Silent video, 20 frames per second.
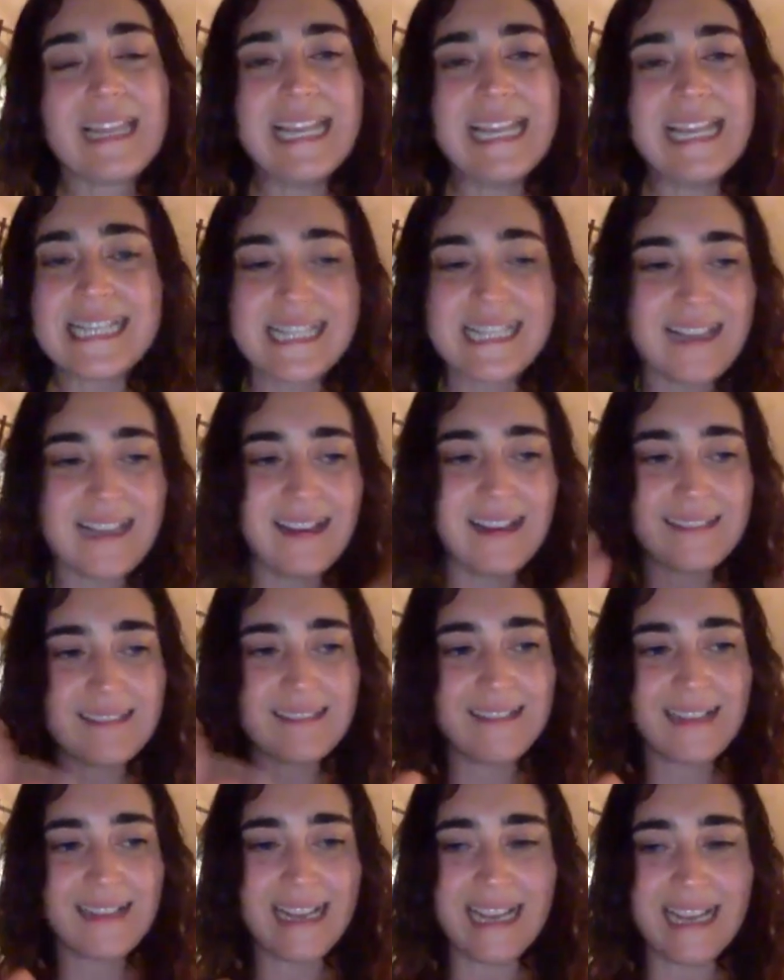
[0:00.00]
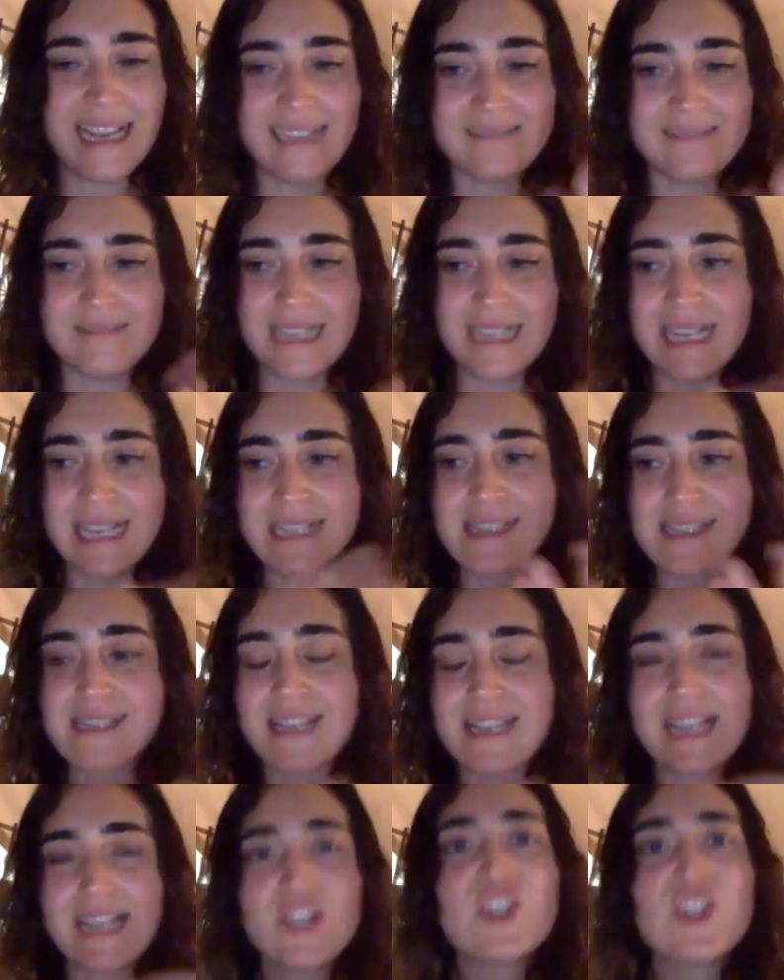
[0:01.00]
is it
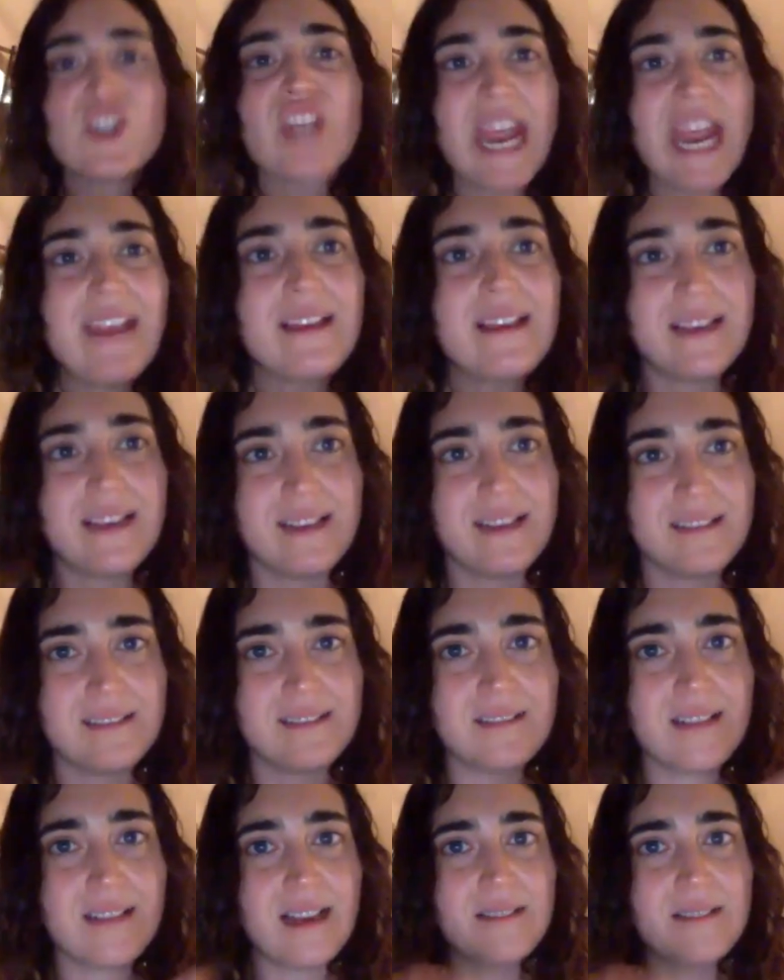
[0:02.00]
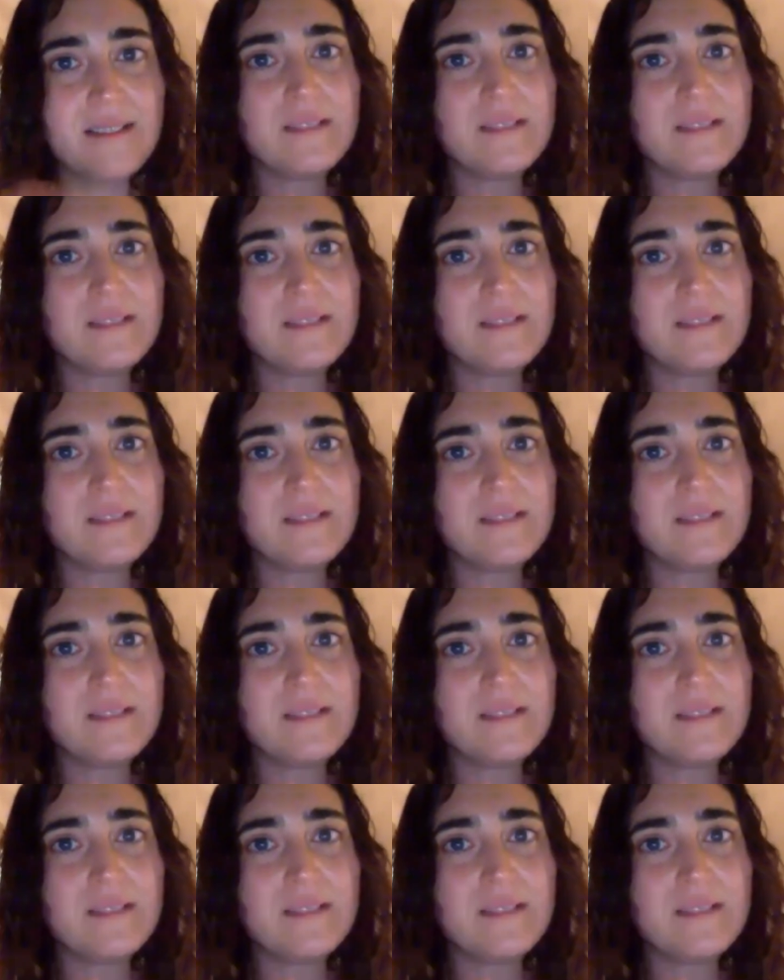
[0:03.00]
is like shaken